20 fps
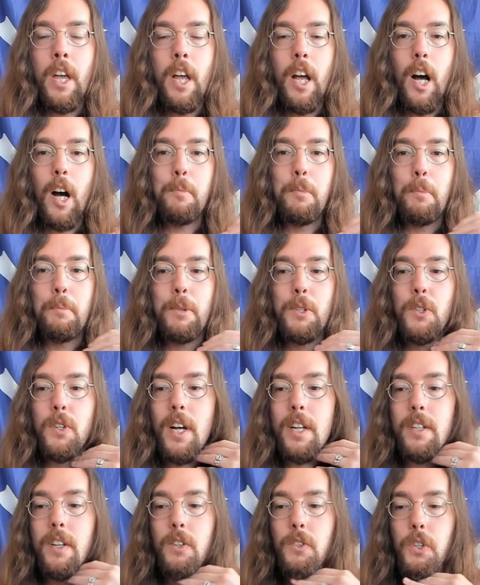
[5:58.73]
Uh, but
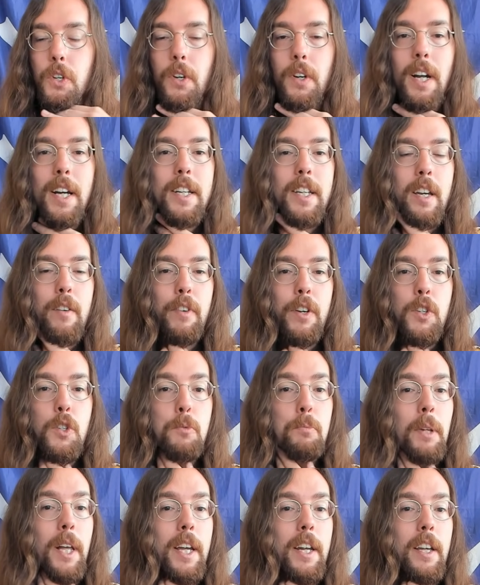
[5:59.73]
Besant does a good idea of
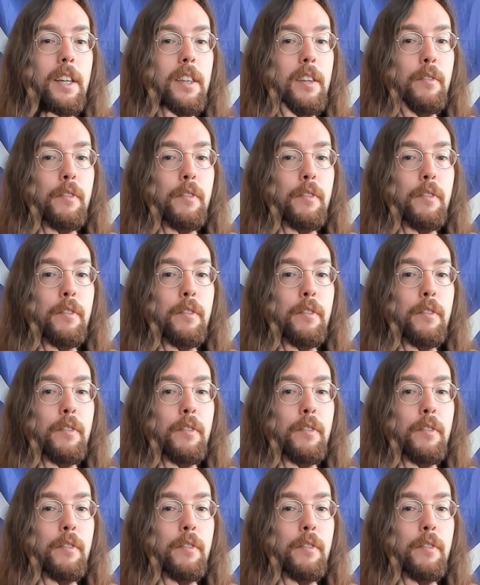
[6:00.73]
explaining the,